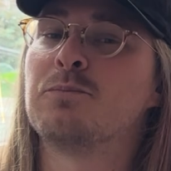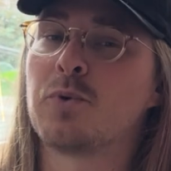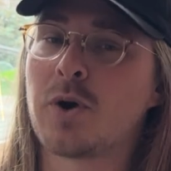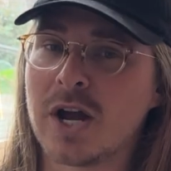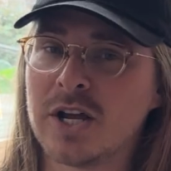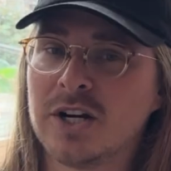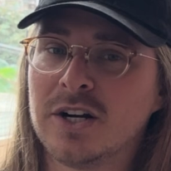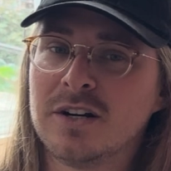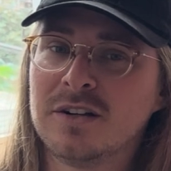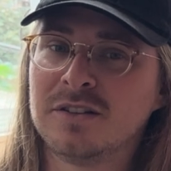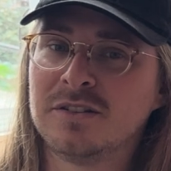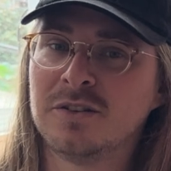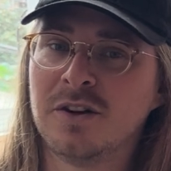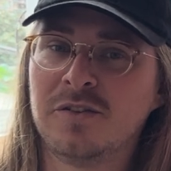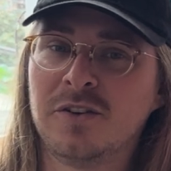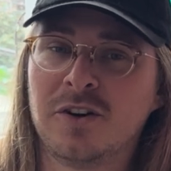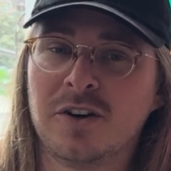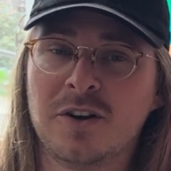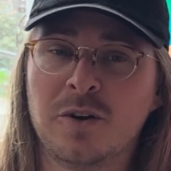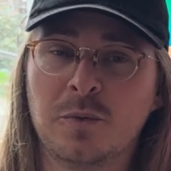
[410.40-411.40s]
brighter, so if
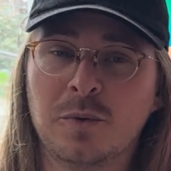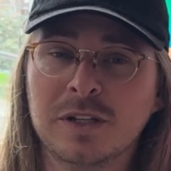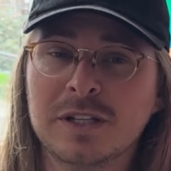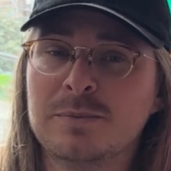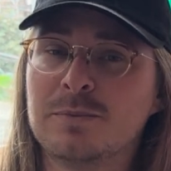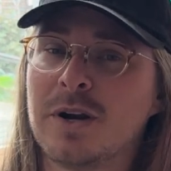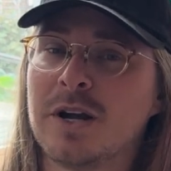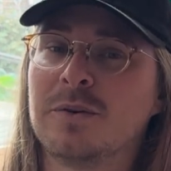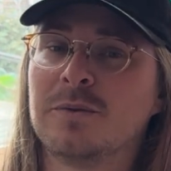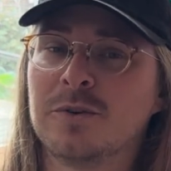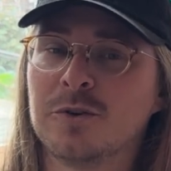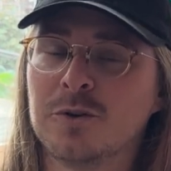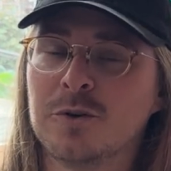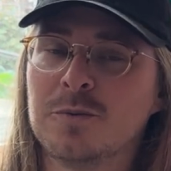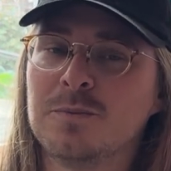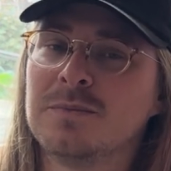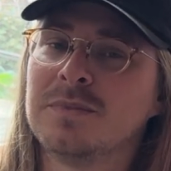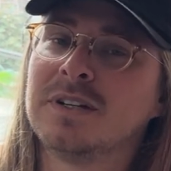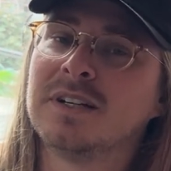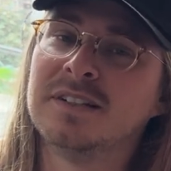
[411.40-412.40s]
you're in a really bright
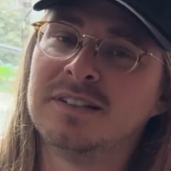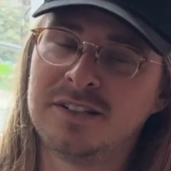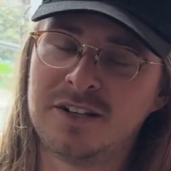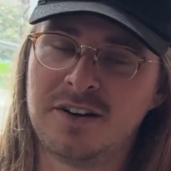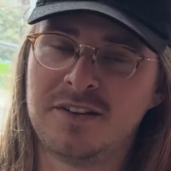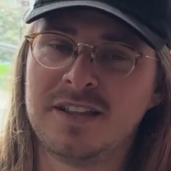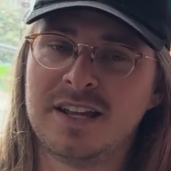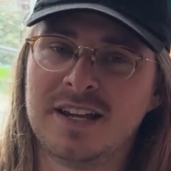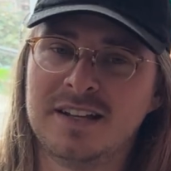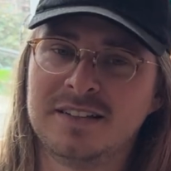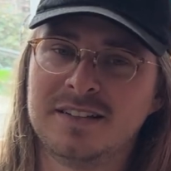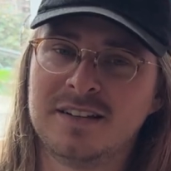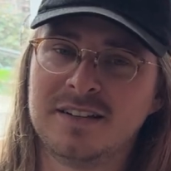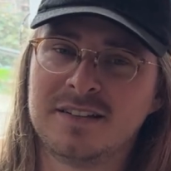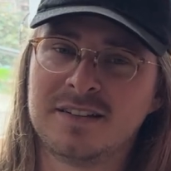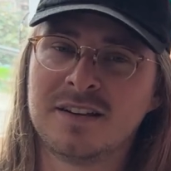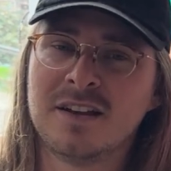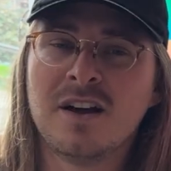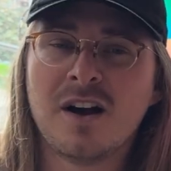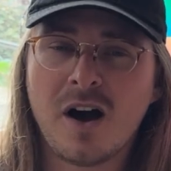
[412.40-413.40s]
room, consider the
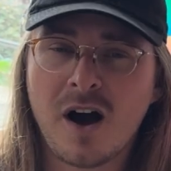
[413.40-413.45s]
ASUS.